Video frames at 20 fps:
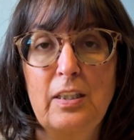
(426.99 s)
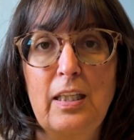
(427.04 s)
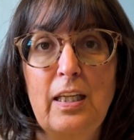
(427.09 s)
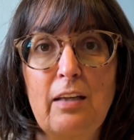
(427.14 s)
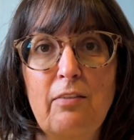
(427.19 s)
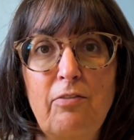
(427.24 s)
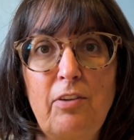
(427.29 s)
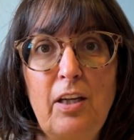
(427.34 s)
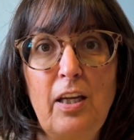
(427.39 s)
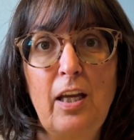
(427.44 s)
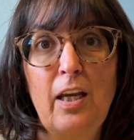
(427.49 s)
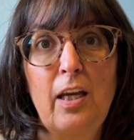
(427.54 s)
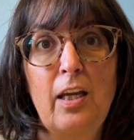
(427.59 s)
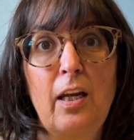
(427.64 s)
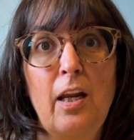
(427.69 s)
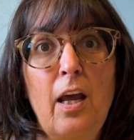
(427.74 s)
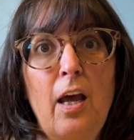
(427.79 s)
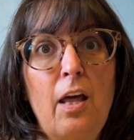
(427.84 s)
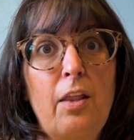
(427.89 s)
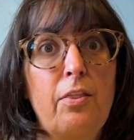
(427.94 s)
giving
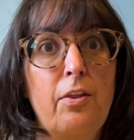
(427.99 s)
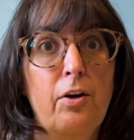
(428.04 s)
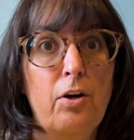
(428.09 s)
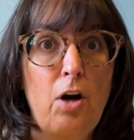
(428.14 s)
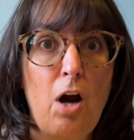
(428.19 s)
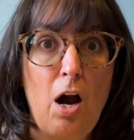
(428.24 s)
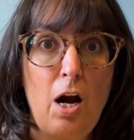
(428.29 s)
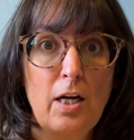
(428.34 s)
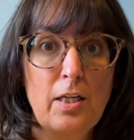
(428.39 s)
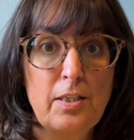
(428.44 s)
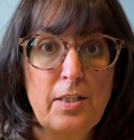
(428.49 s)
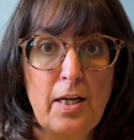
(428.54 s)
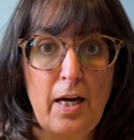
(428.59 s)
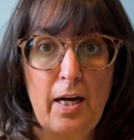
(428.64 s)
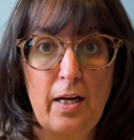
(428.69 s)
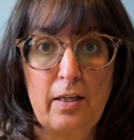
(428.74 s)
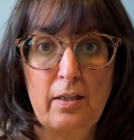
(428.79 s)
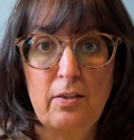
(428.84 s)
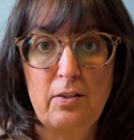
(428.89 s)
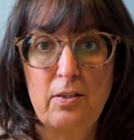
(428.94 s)
it the
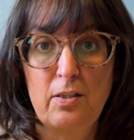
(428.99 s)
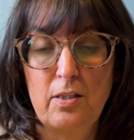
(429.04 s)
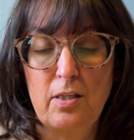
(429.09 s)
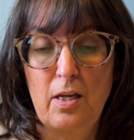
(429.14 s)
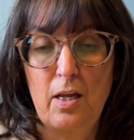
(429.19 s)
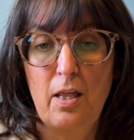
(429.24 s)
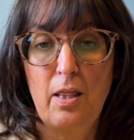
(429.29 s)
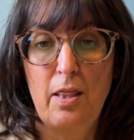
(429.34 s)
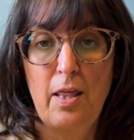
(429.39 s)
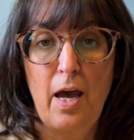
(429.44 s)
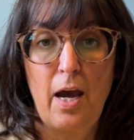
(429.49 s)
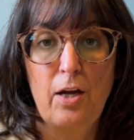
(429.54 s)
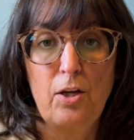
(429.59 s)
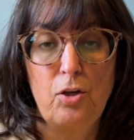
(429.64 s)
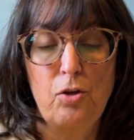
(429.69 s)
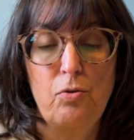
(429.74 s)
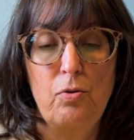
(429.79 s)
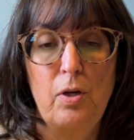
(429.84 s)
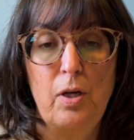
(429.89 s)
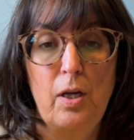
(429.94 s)
context that
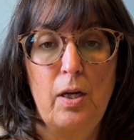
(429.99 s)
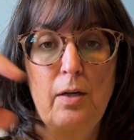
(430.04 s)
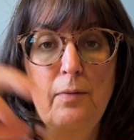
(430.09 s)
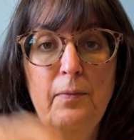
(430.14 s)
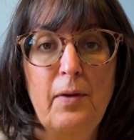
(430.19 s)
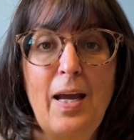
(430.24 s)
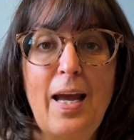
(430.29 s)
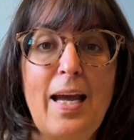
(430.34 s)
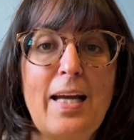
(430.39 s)
you need.